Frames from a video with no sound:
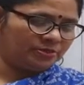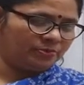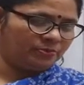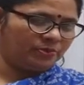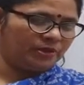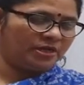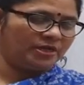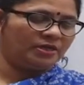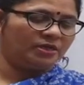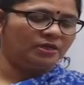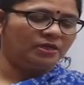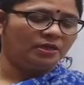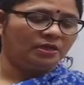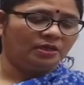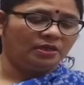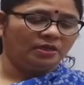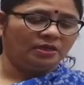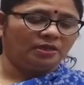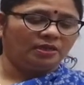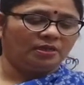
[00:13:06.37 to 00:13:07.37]
Why?
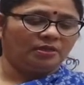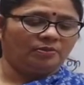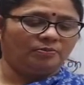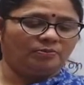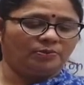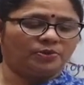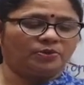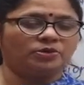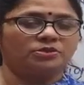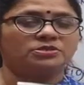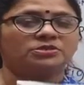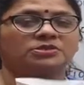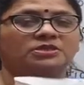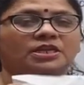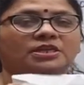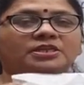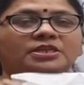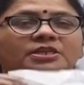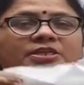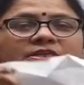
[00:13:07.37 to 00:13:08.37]
Because
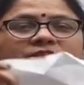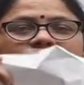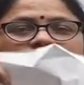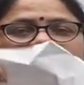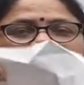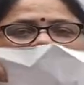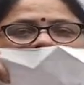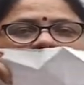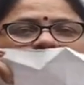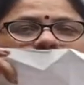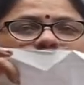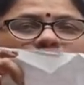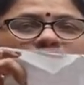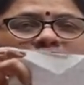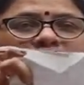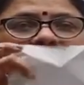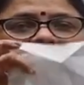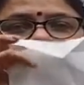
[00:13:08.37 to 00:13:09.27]
nothing is being spoiled.